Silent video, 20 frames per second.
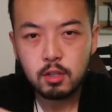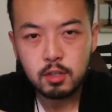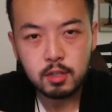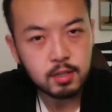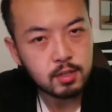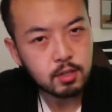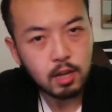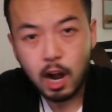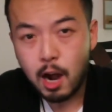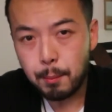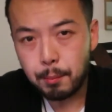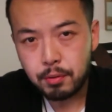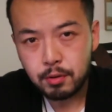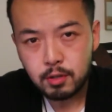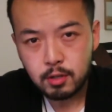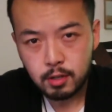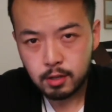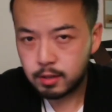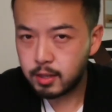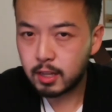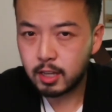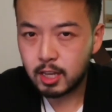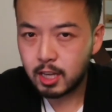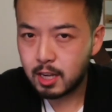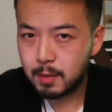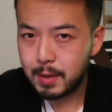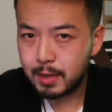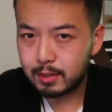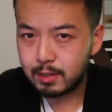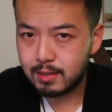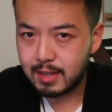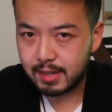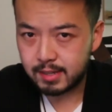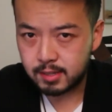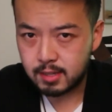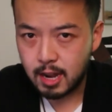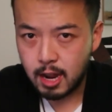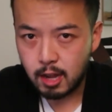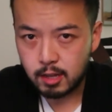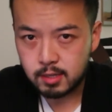Stop thinking about the
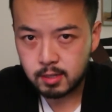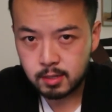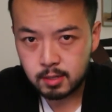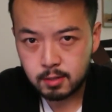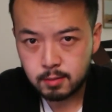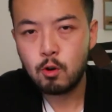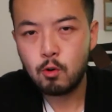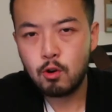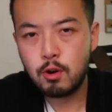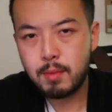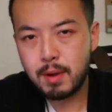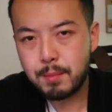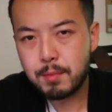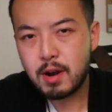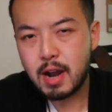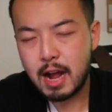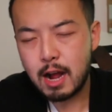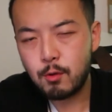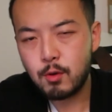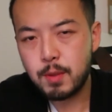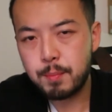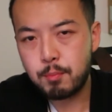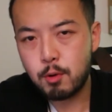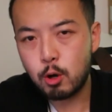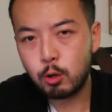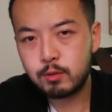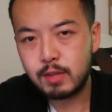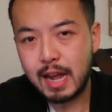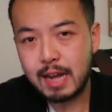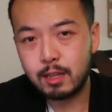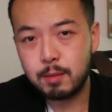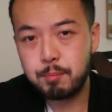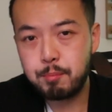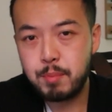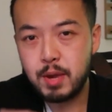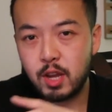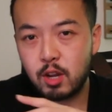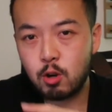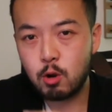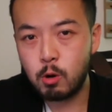next task. Remember how we broke down a
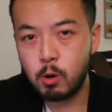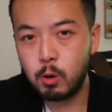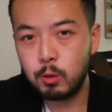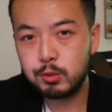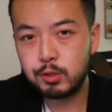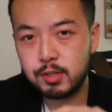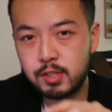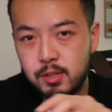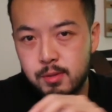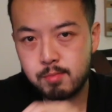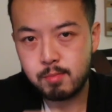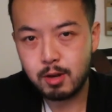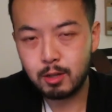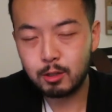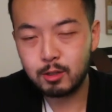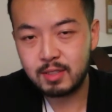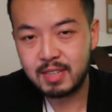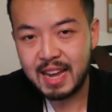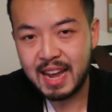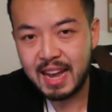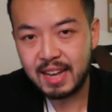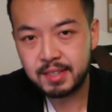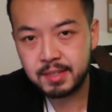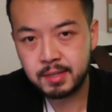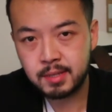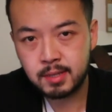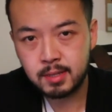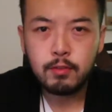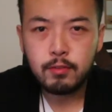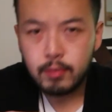big goal into smaller tasks?